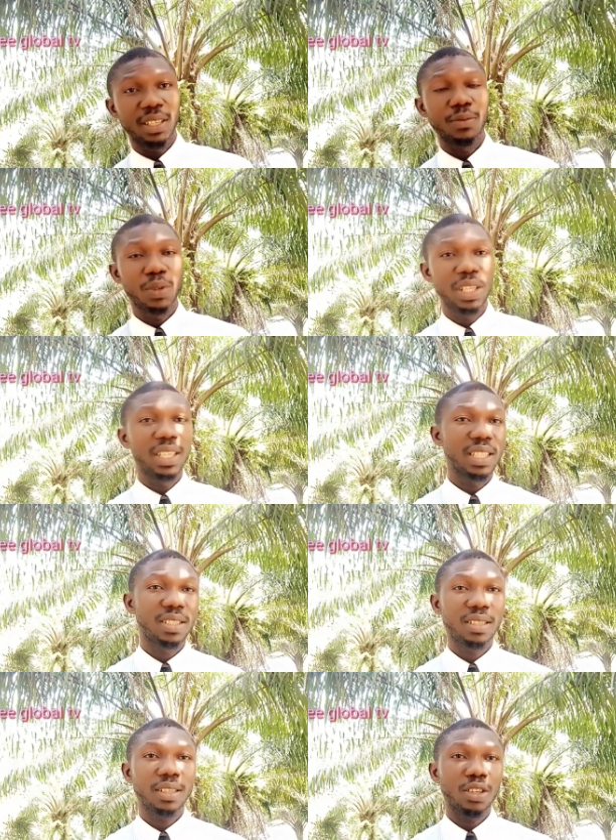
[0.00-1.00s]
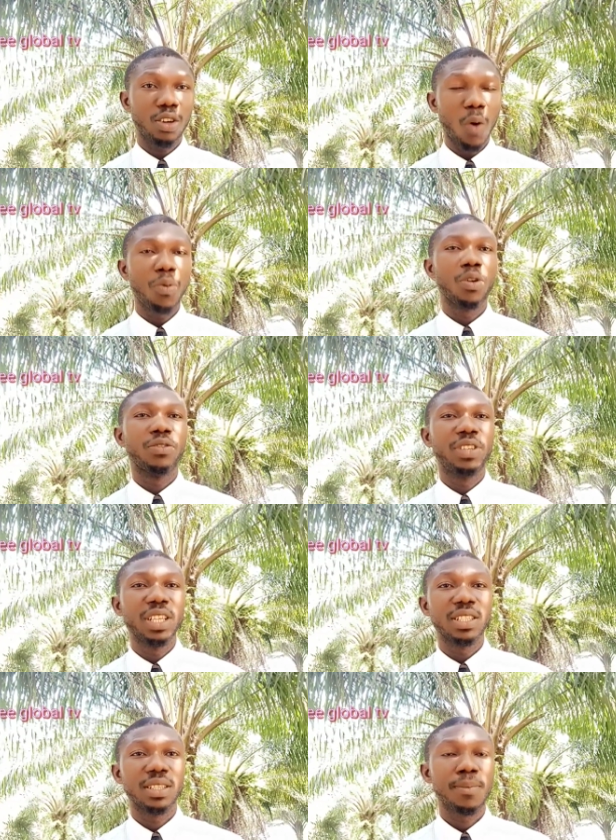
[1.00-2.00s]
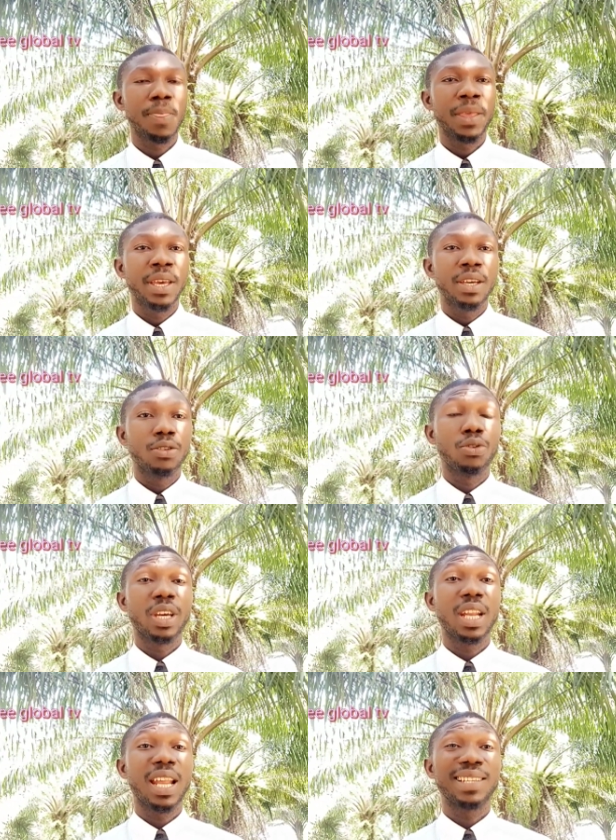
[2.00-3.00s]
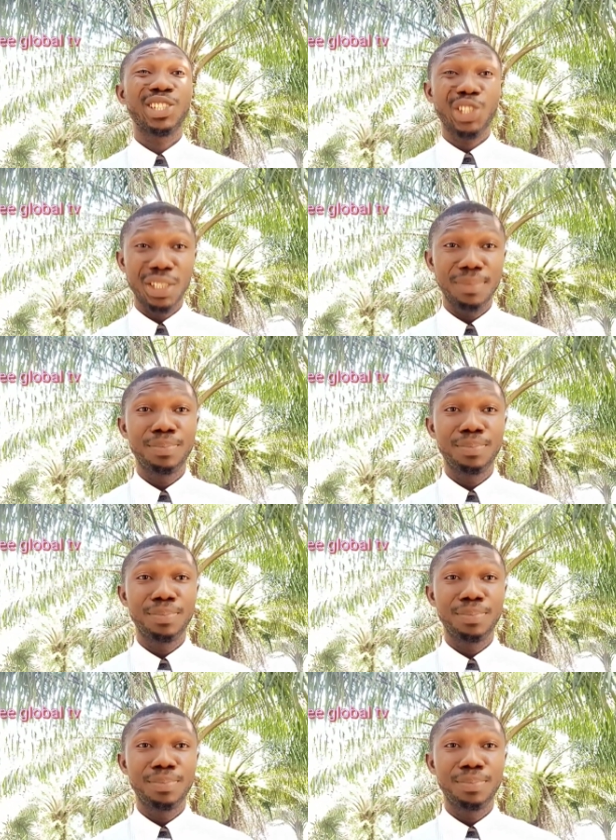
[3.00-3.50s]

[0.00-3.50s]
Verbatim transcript: Within this couple of days, you get land cheap